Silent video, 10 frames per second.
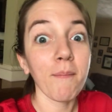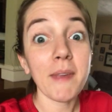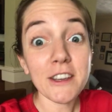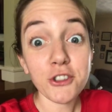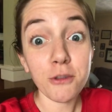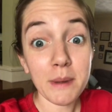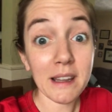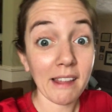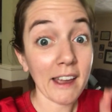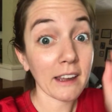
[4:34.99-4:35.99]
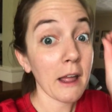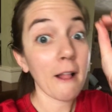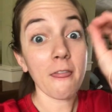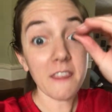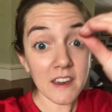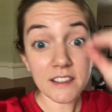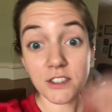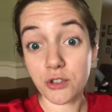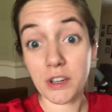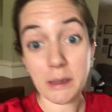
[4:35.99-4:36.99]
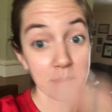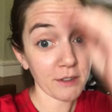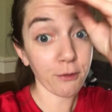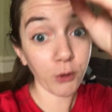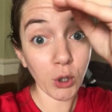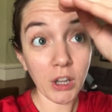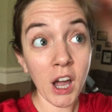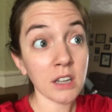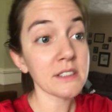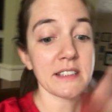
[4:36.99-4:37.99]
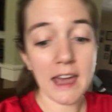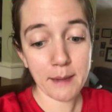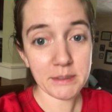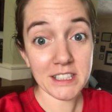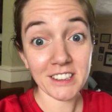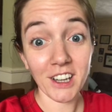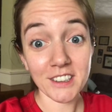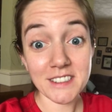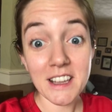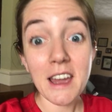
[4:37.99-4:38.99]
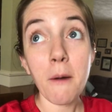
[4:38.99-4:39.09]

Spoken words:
It should be like the extremes, full lungs, empty lungs.